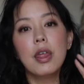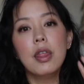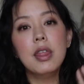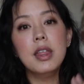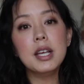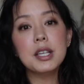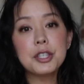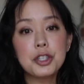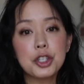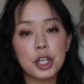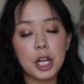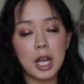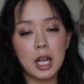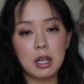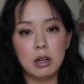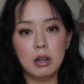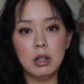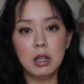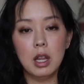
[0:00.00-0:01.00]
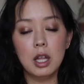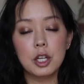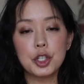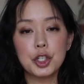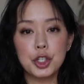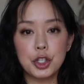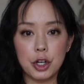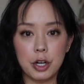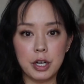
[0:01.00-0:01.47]
This channel
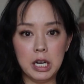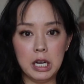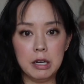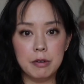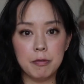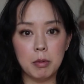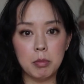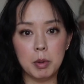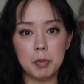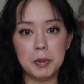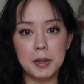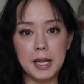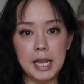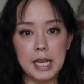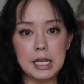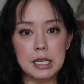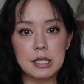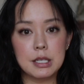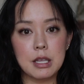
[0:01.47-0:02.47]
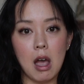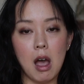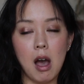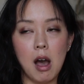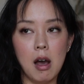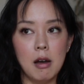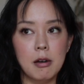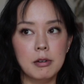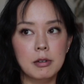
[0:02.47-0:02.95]
started from a place
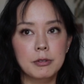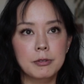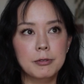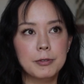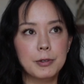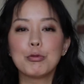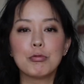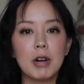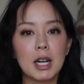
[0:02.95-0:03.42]
of